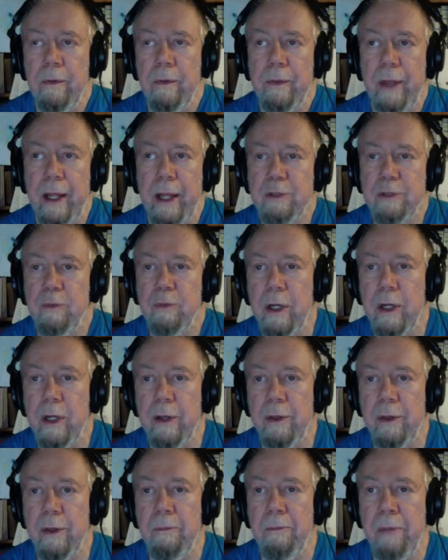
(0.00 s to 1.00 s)
That's one
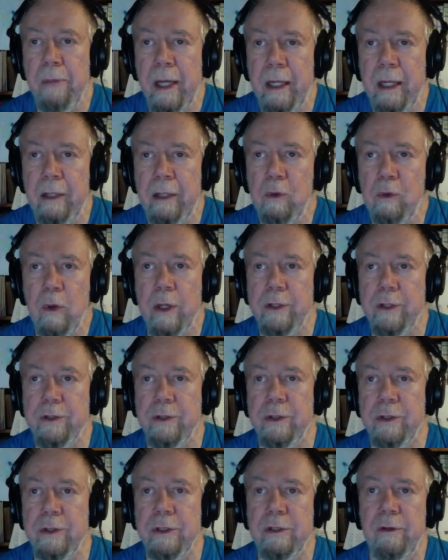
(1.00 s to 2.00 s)
of the main
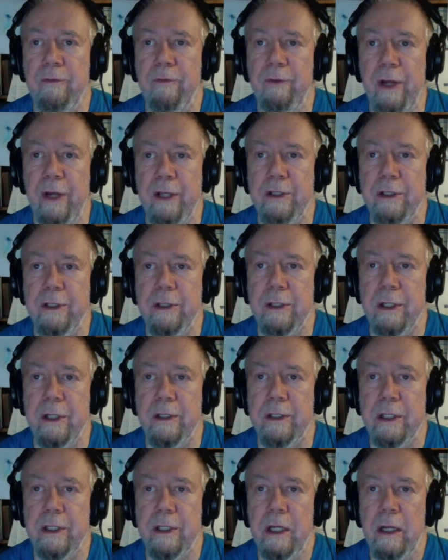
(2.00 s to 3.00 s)
questions that faces
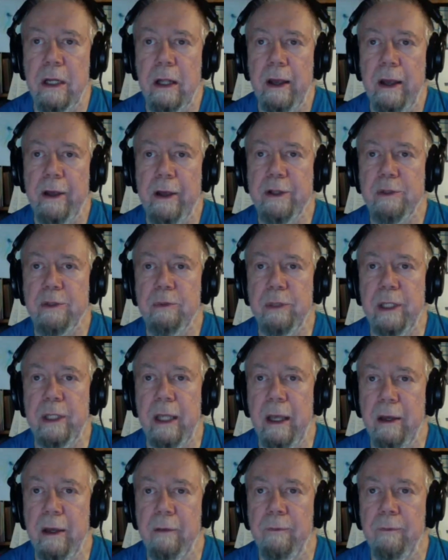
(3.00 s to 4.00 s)
us as we
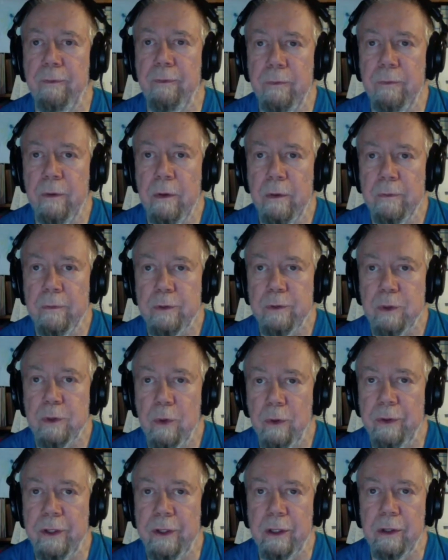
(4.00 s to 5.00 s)
head
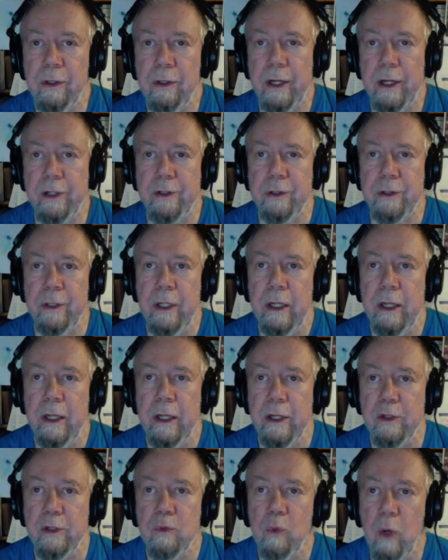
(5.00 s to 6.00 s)
toward the election
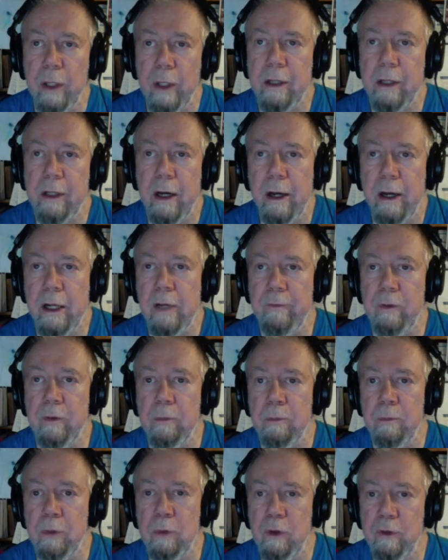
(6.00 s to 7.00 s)
is what kind of a
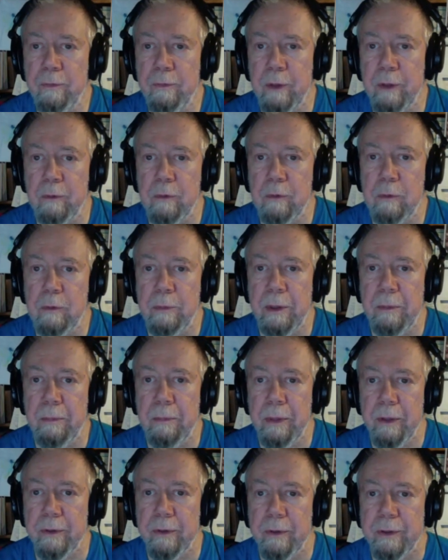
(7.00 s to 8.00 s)
movement will be
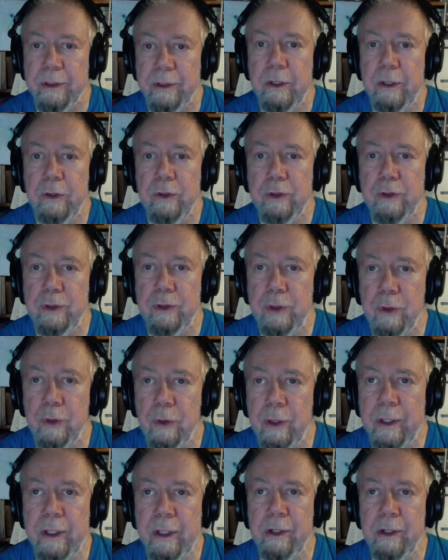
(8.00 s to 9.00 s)
built
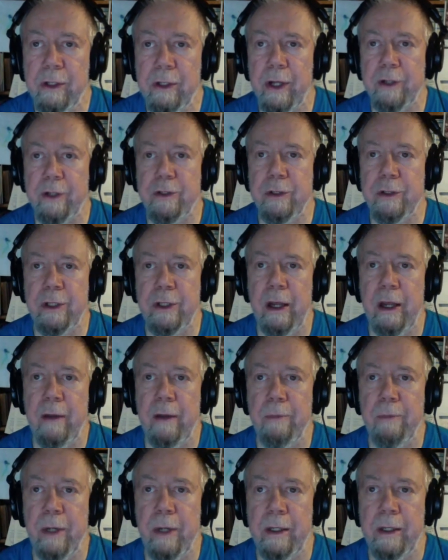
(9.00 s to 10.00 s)
during the election
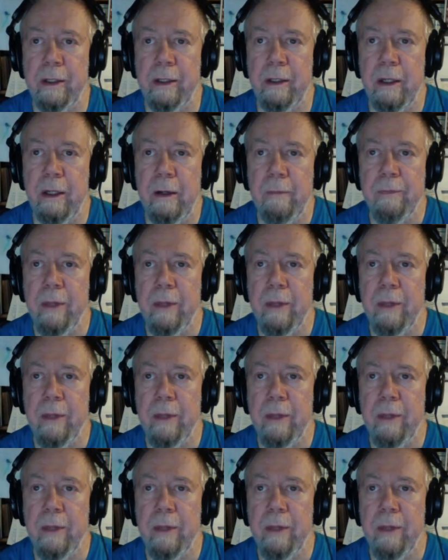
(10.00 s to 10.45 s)
campaign